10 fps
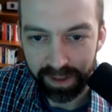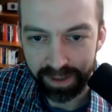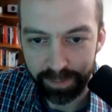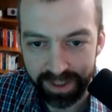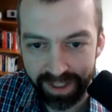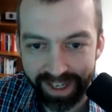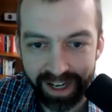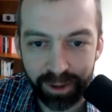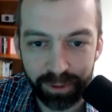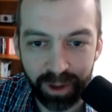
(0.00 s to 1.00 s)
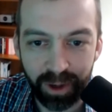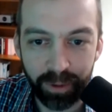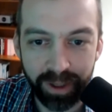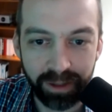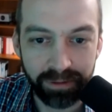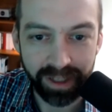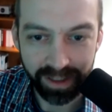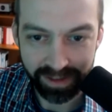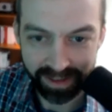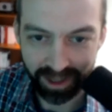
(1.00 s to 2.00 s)
And I don't know what you
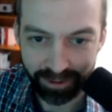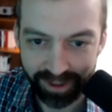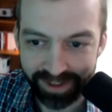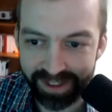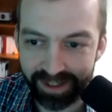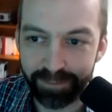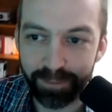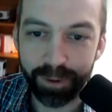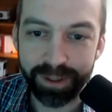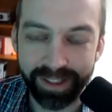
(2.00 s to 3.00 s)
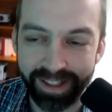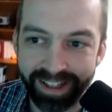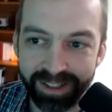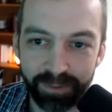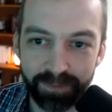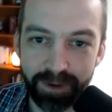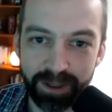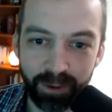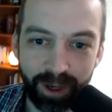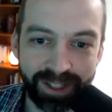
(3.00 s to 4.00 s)
need to know. And so unfortunately, that's a
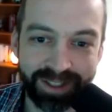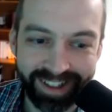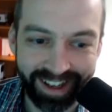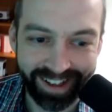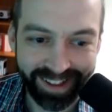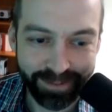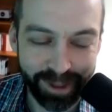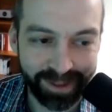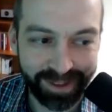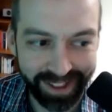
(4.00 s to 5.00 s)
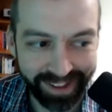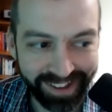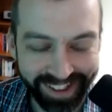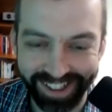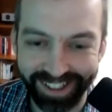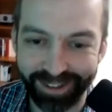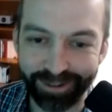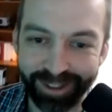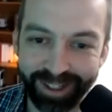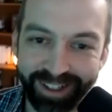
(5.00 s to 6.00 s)
fun question. And I think I might steal it because I do
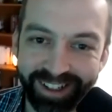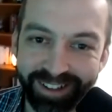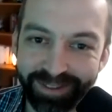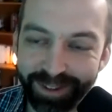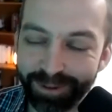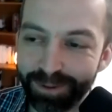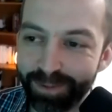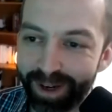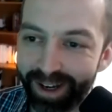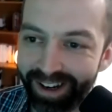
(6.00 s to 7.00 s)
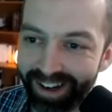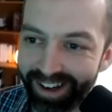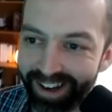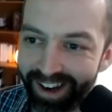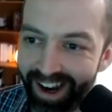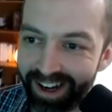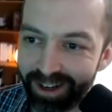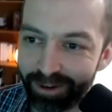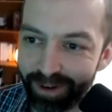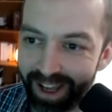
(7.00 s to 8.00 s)
a ton of interviews, but I
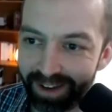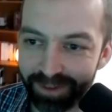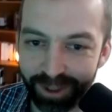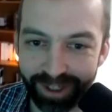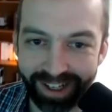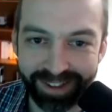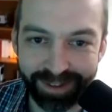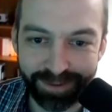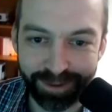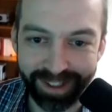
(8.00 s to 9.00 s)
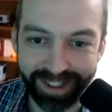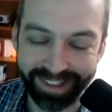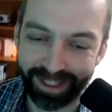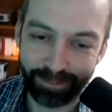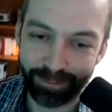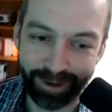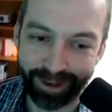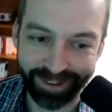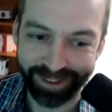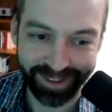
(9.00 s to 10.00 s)
don't have a good answer for it because I would
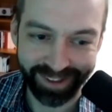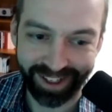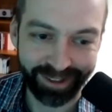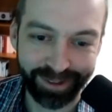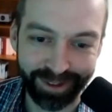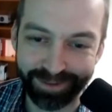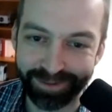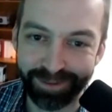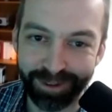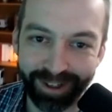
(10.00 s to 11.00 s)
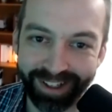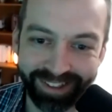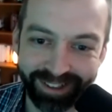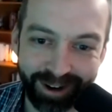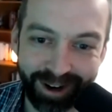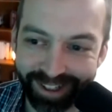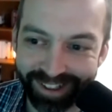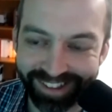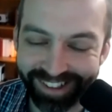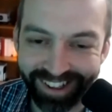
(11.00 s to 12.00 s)
rather just like serve you guys and your audience.